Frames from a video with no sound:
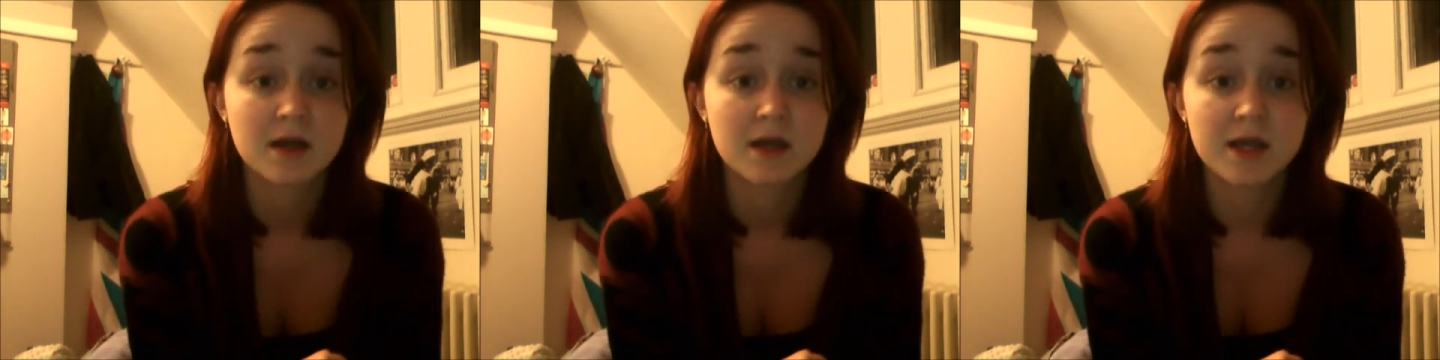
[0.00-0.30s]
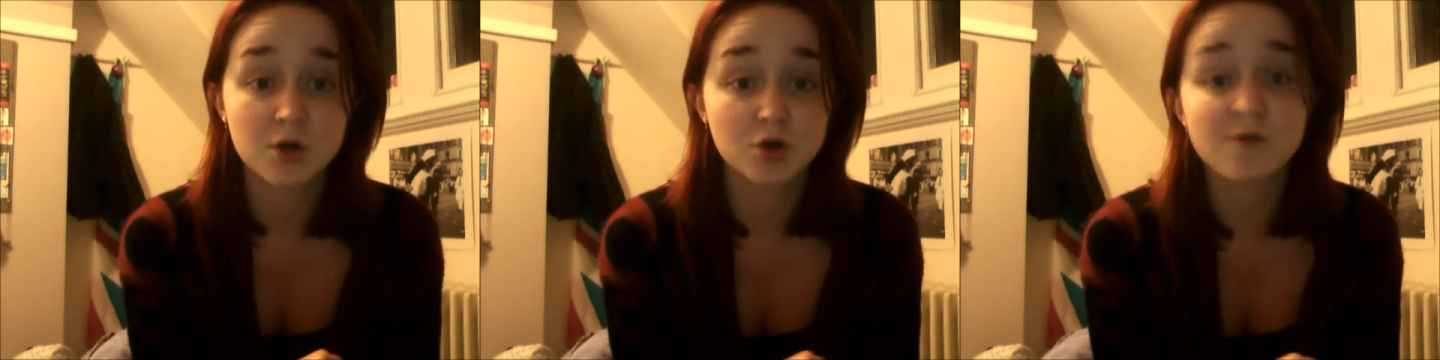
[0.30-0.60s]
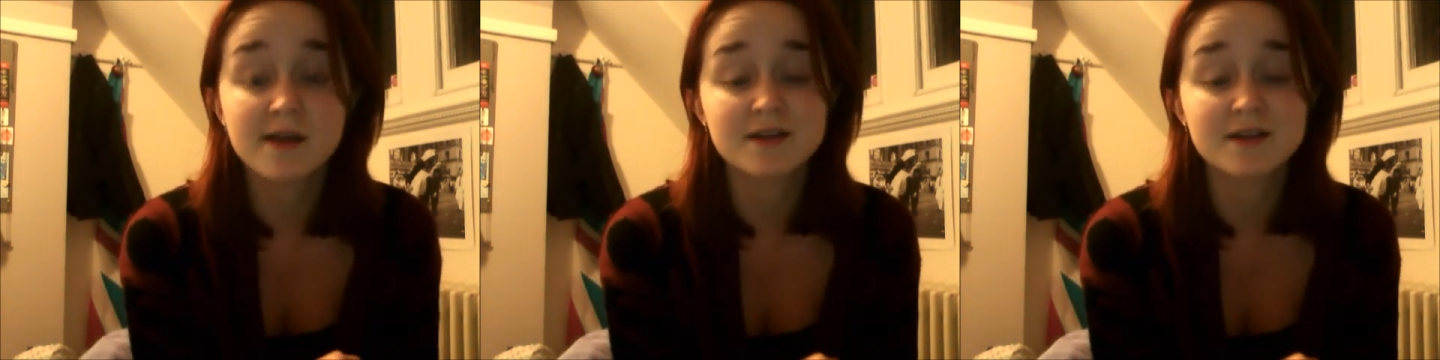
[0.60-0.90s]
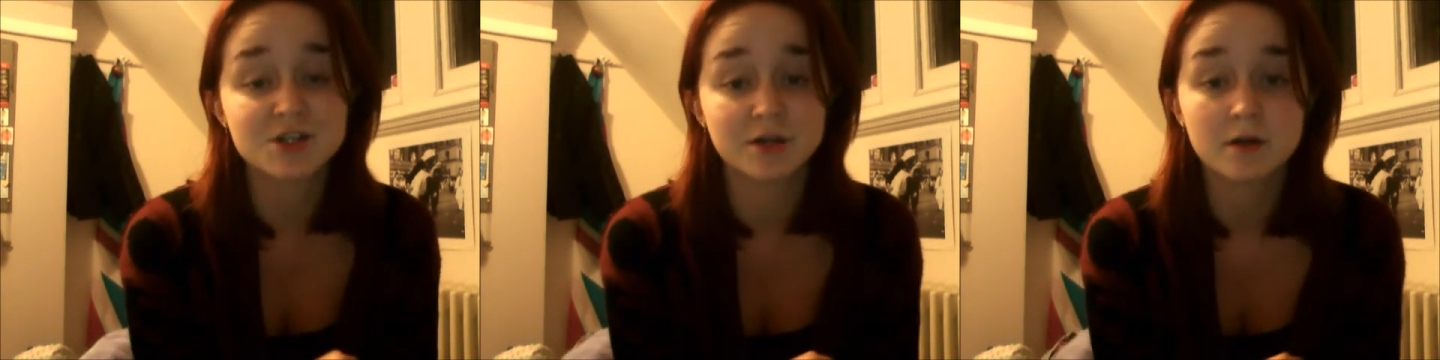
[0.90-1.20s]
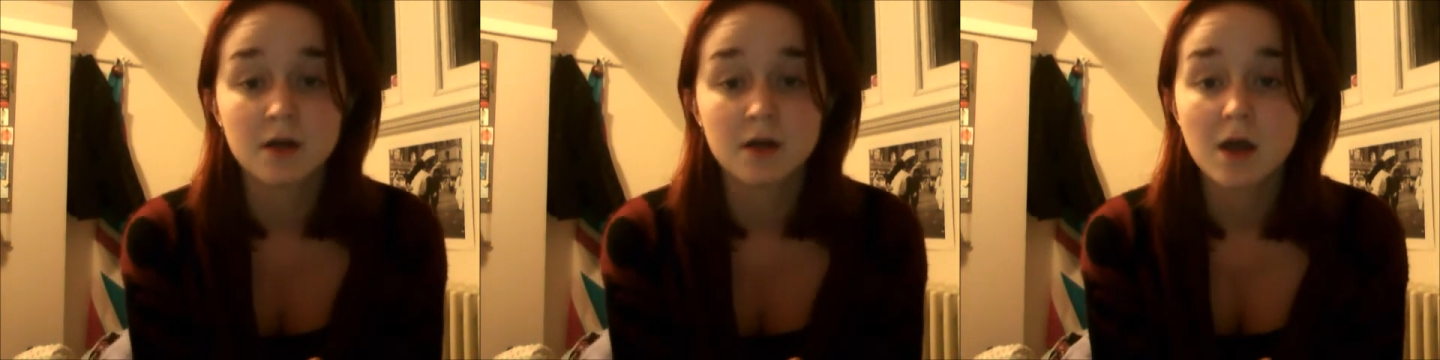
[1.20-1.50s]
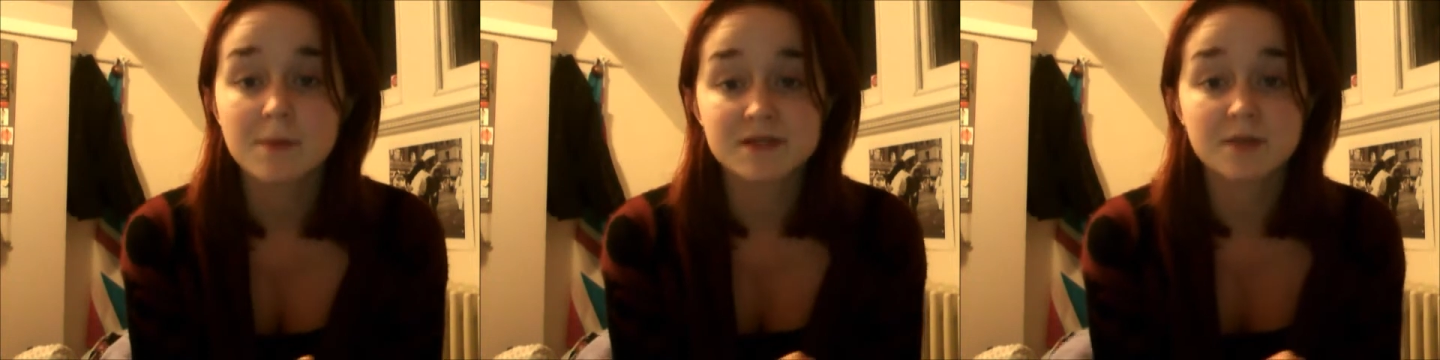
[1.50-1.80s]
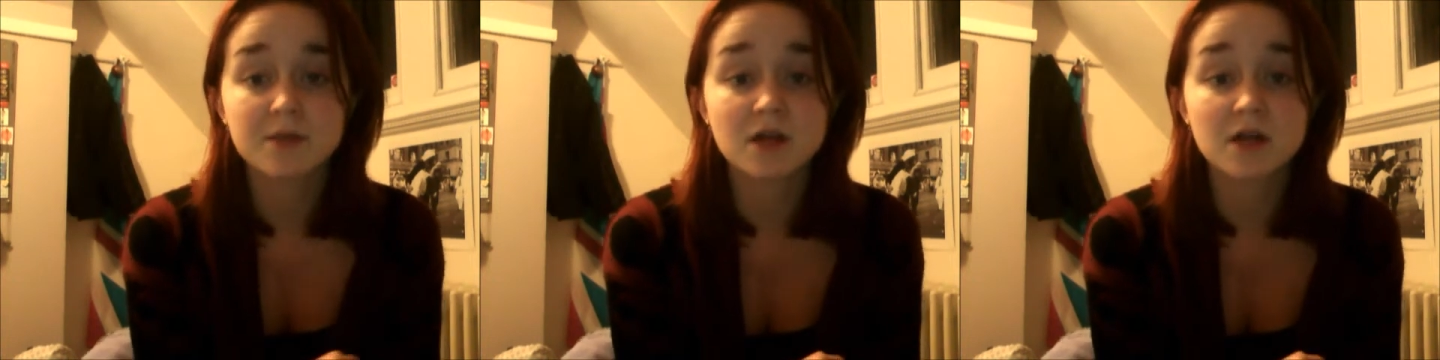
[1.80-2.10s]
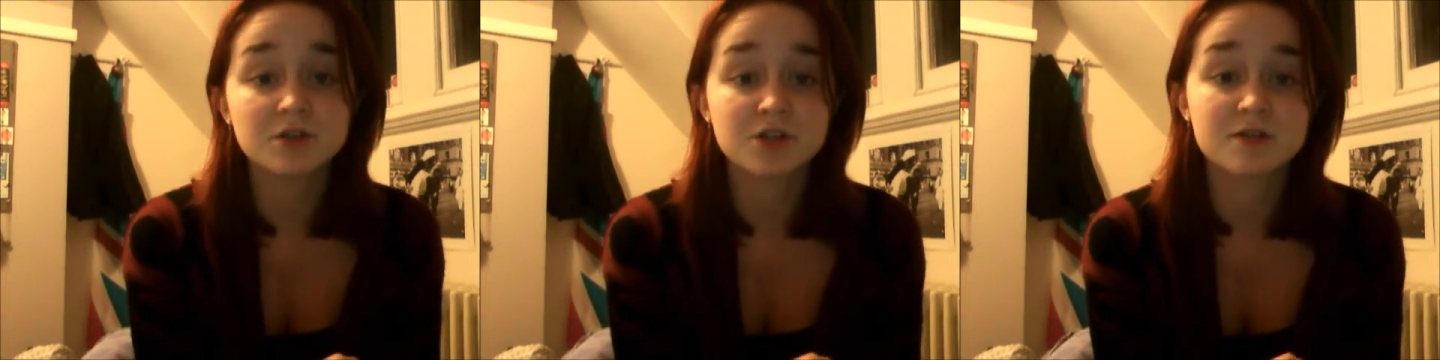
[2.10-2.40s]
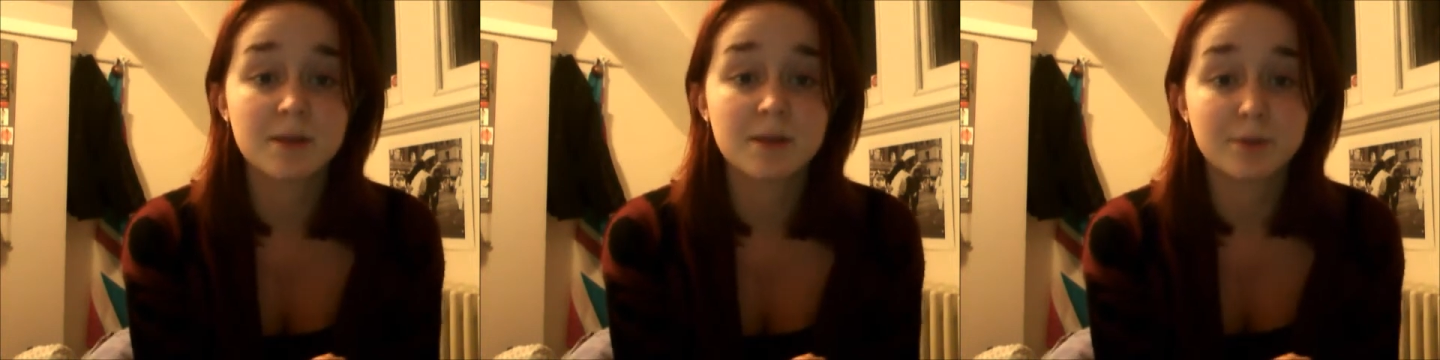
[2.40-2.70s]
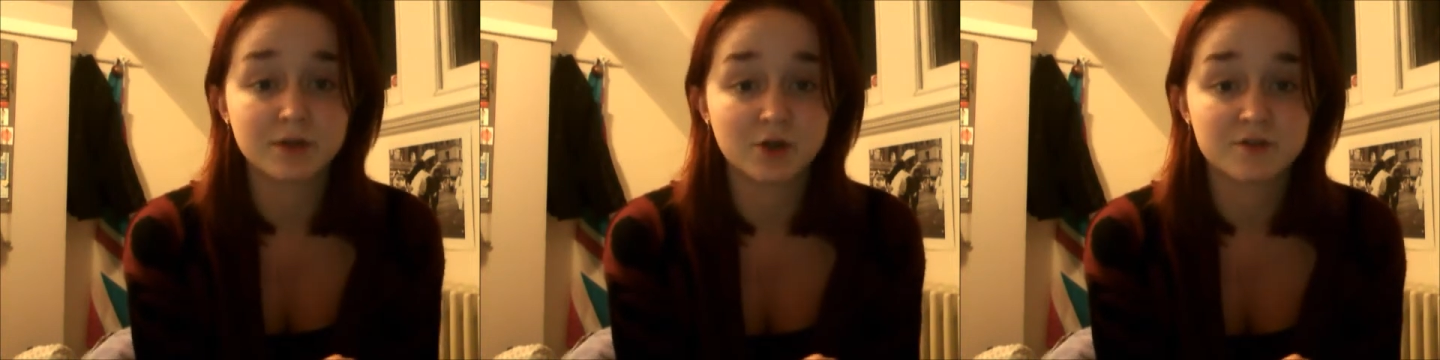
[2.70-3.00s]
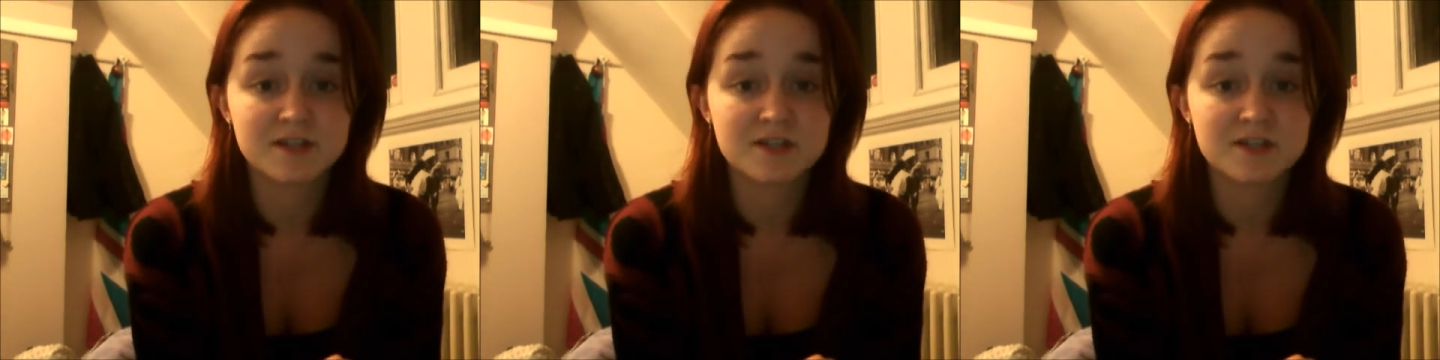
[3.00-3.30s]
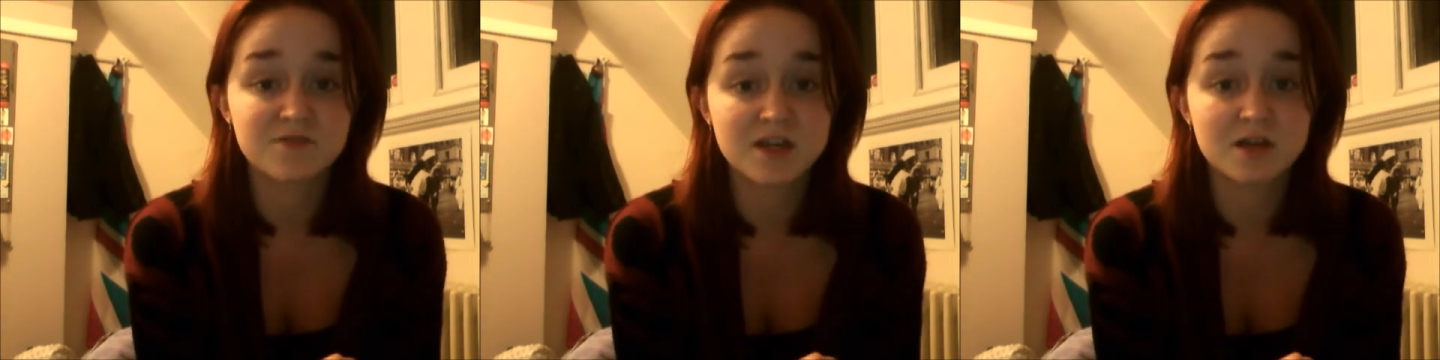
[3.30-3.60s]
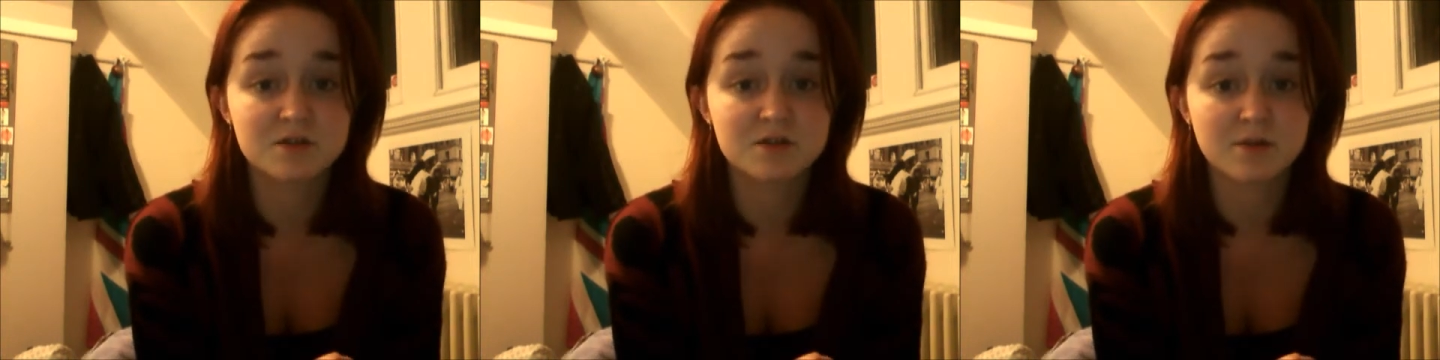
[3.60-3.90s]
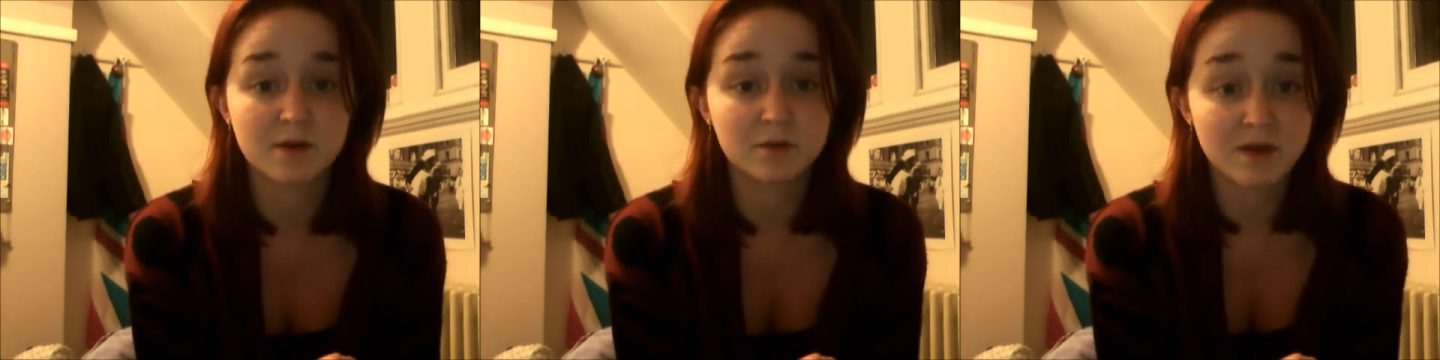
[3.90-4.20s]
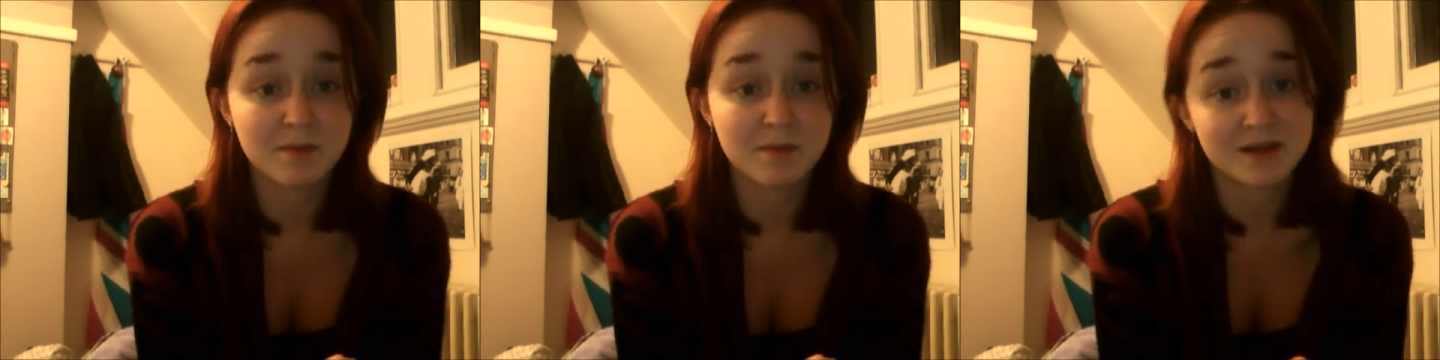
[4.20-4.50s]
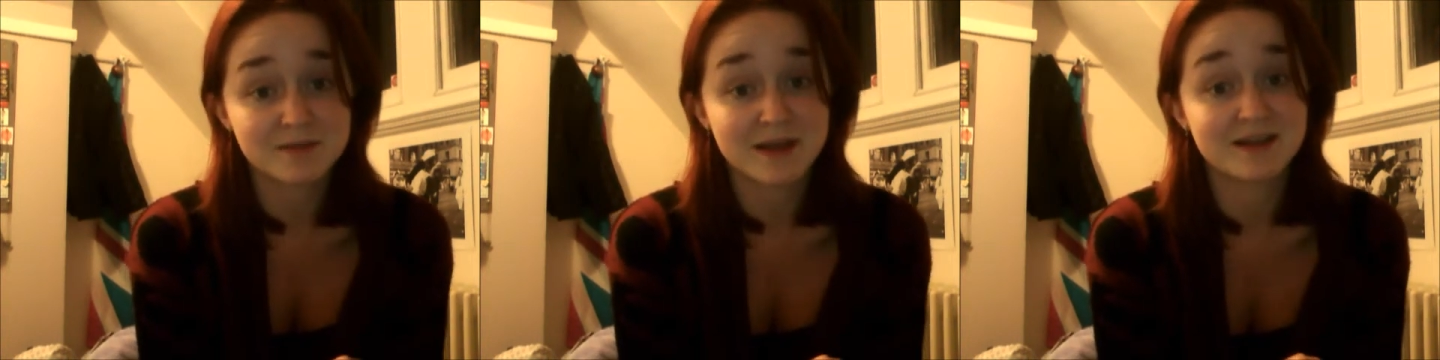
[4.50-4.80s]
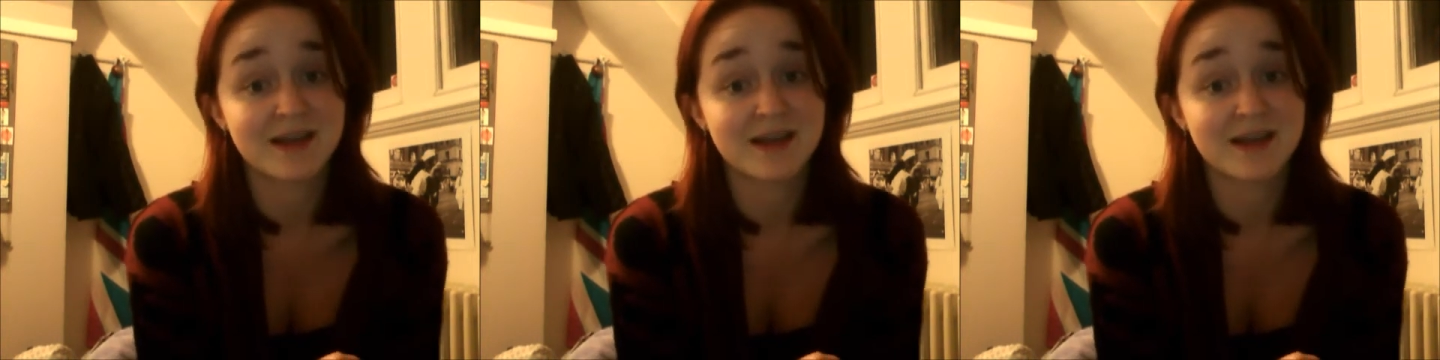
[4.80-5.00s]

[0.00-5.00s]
He got no recognition, but some girl shows her body off, sends videos around her masturbating,